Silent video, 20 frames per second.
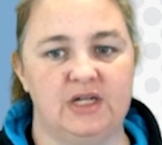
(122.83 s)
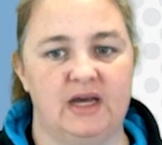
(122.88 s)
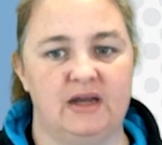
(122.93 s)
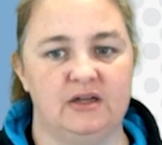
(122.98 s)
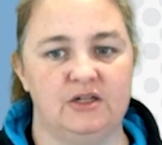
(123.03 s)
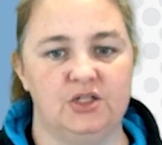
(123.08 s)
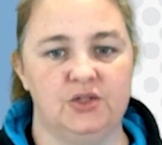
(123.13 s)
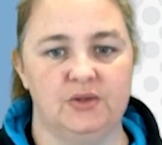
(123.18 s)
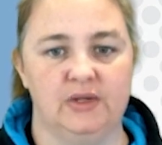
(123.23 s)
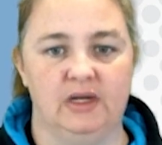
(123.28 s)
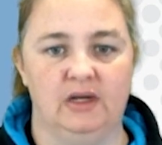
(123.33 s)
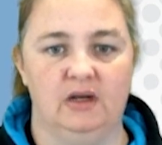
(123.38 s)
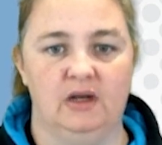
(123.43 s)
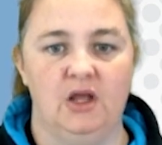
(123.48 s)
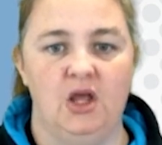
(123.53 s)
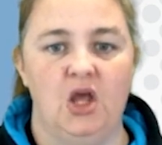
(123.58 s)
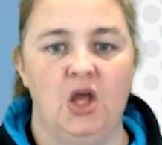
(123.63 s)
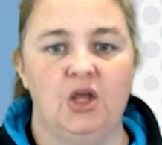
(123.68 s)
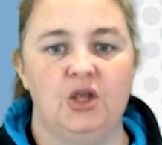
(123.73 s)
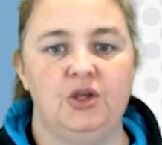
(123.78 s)
at a joint,
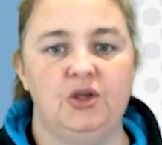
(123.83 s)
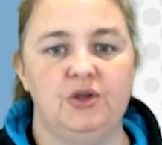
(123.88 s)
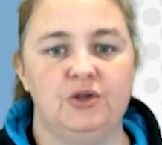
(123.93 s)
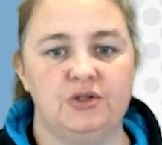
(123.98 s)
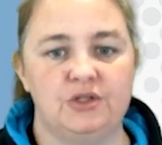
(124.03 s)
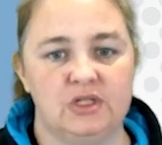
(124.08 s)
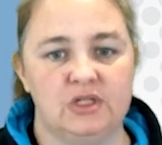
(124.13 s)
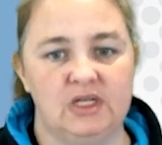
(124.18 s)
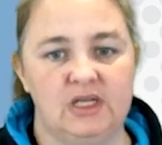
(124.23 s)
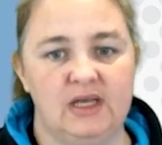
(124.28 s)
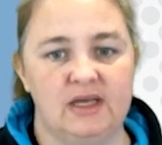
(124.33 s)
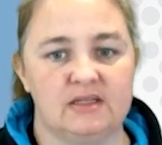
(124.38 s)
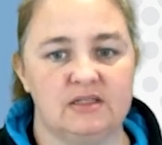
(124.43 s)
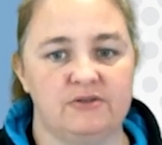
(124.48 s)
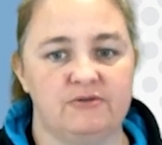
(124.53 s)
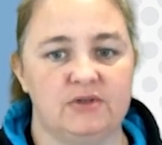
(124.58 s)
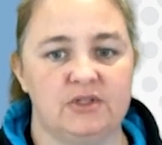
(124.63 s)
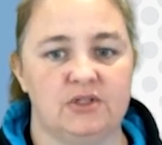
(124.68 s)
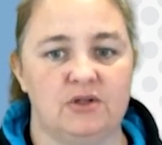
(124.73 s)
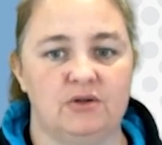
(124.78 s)
usually as a
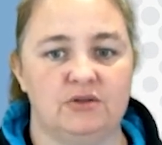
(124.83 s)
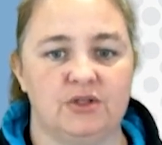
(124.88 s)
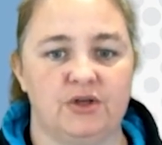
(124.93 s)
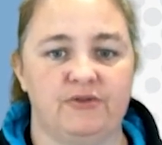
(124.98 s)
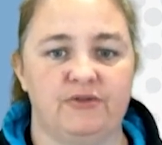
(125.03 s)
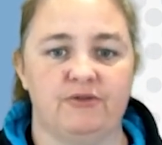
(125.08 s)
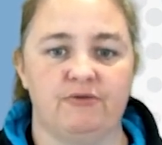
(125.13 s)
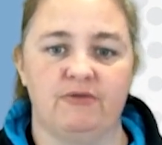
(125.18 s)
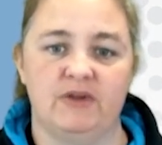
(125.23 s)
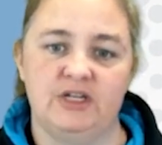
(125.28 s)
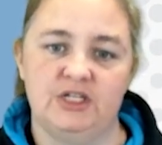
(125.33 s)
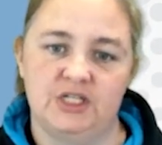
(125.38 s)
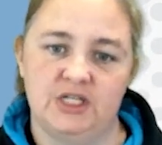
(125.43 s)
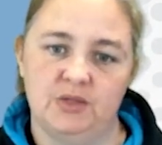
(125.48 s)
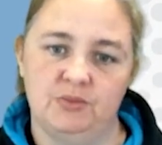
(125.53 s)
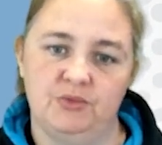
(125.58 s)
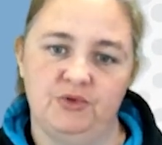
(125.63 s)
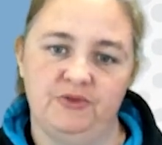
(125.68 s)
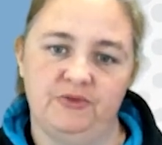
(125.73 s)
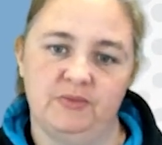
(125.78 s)
result of a wrenching
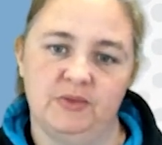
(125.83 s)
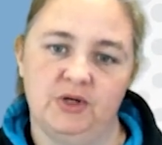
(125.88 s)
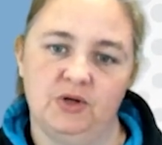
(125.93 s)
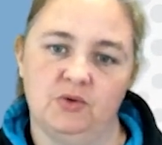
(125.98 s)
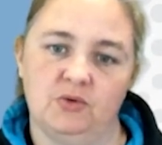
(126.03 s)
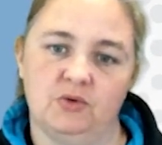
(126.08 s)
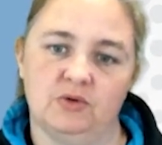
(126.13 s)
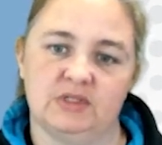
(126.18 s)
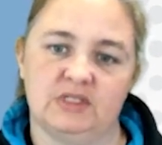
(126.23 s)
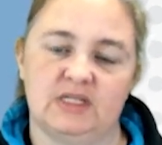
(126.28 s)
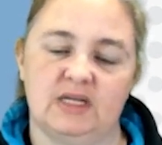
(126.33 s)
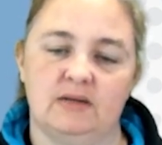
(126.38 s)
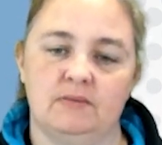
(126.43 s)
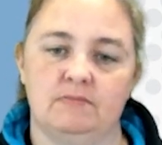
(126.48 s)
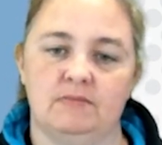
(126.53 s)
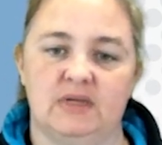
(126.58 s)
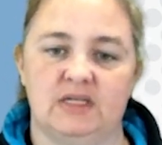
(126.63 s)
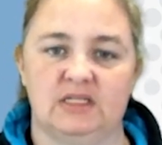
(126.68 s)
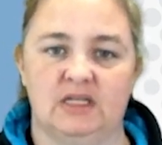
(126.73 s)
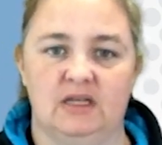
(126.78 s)
movement or sudden
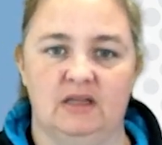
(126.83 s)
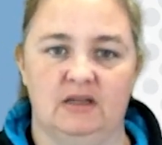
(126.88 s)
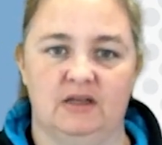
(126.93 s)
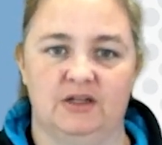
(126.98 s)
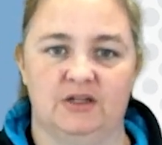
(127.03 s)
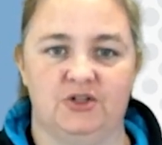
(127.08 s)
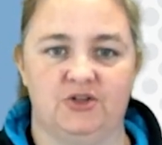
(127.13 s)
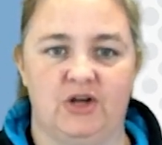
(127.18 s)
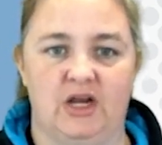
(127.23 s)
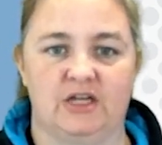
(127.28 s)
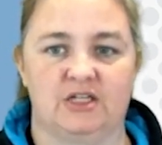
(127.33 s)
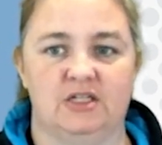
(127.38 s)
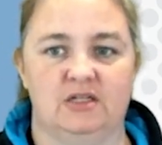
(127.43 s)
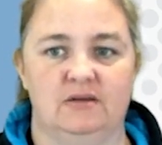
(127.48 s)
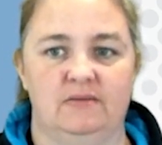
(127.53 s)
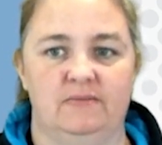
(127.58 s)
muscular contraction.